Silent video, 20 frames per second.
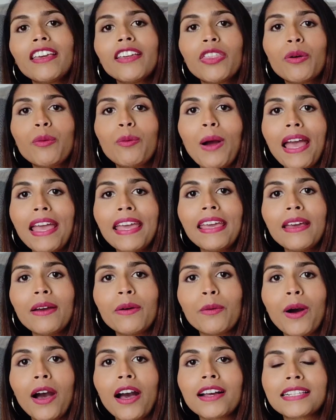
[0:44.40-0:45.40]
think the way
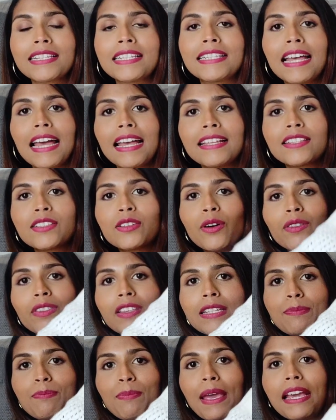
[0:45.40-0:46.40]
it works is that it's
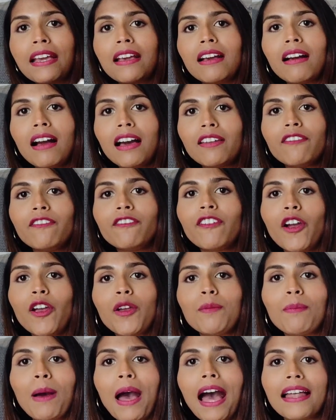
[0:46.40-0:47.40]
got this big kind of
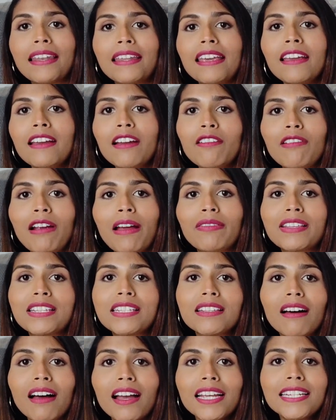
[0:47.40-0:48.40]
foam padding around
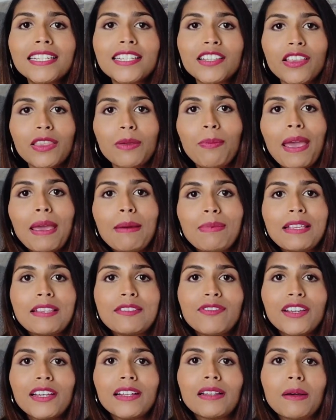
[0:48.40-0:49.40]
the side, so the
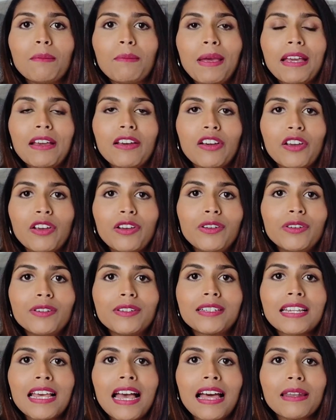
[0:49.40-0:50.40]
babies feel a bit
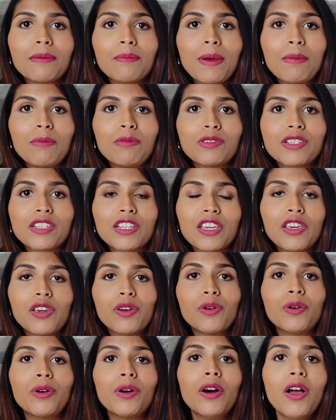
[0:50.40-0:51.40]
cocooned and a bit more
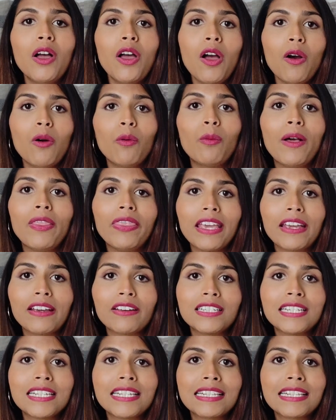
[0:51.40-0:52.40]
secure when they go to